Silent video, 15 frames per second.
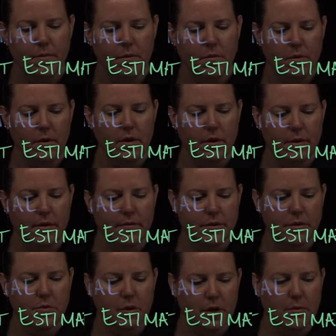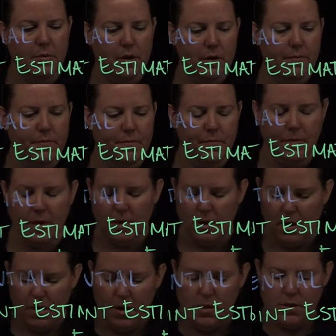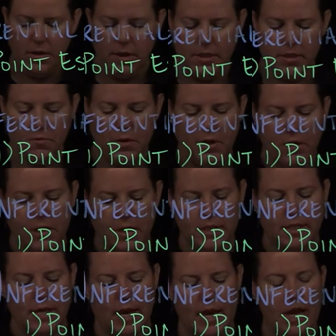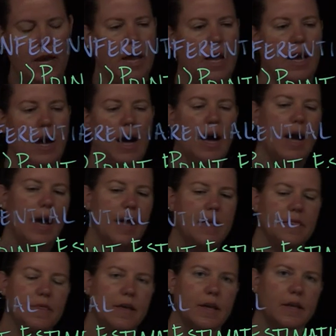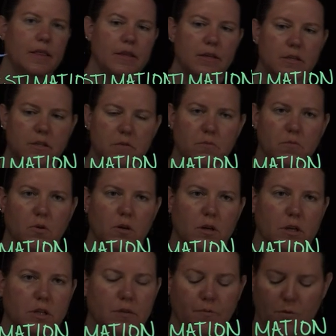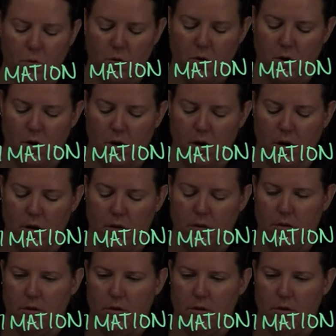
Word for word: Oh, yeah, I have a squeaky marker. So this is when you can say, I think this works for